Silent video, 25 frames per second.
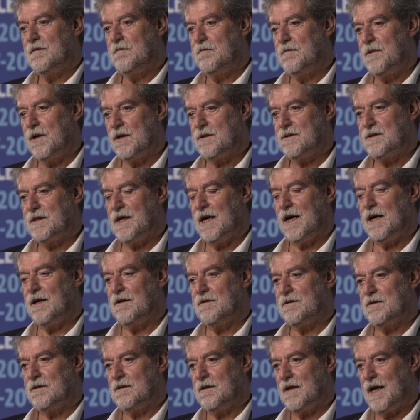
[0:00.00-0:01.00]
brought
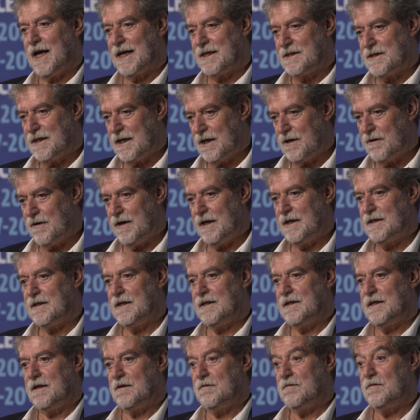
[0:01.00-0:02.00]
down,
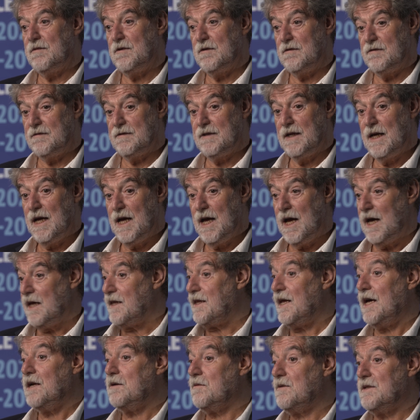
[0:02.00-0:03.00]
accelerated, and moved?
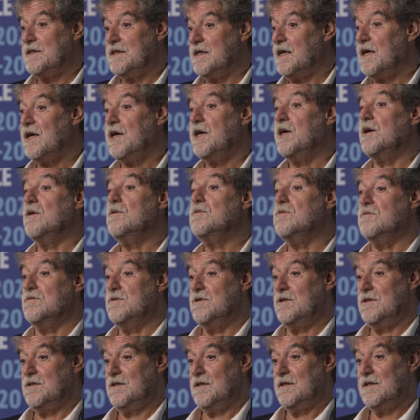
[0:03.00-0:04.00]
That was
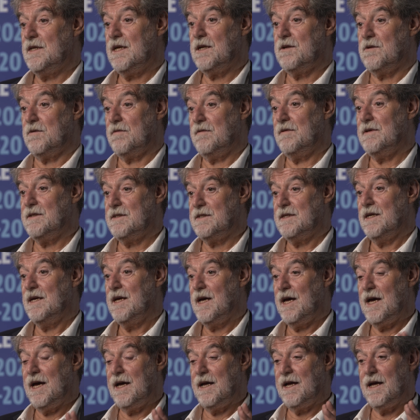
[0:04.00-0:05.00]
huge. That was
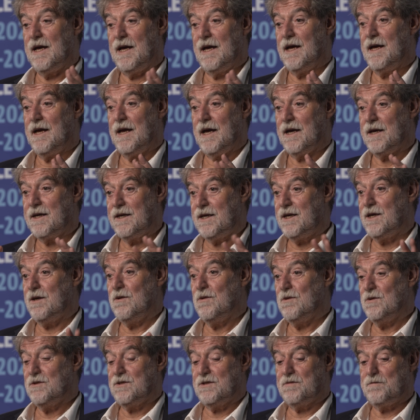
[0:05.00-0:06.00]
a
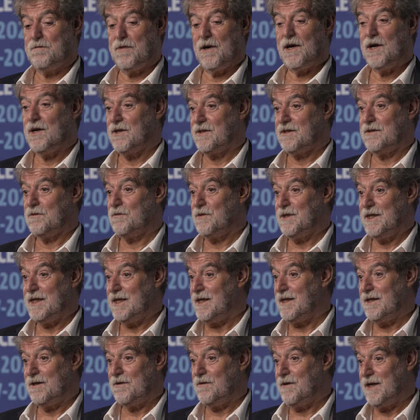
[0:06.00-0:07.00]
huge part. We
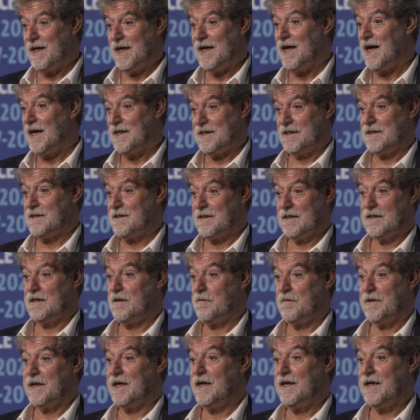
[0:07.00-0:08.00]
didn't realize it at
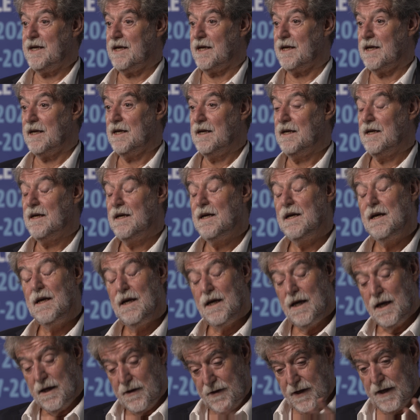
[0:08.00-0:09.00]
the beginning.
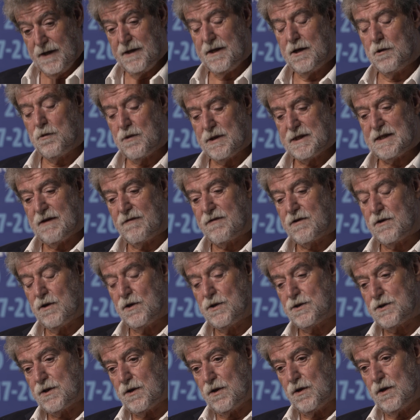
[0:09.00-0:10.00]
Then there was, of
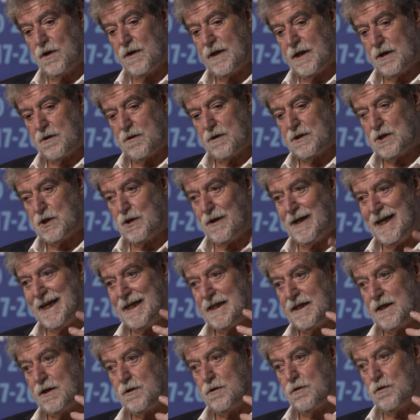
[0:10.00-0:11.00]
course, all that was
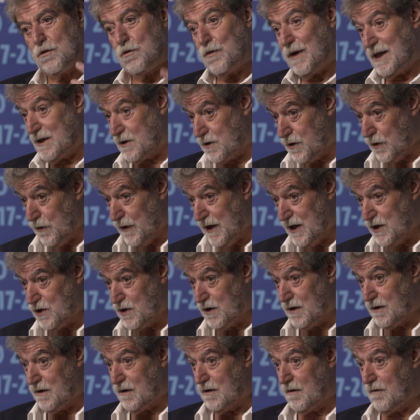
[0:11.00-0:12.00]
related to
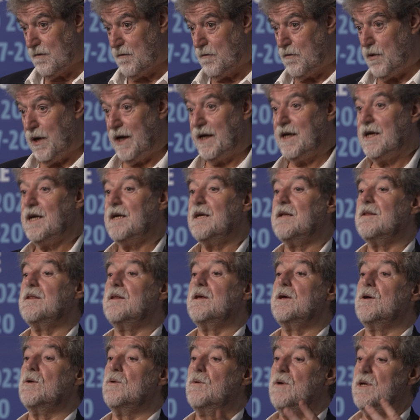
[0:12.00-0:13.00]
restoration, bringing
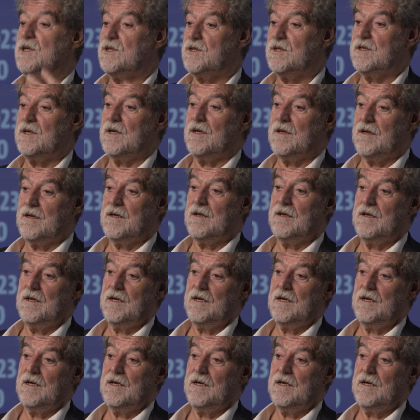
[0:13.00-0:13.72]
the original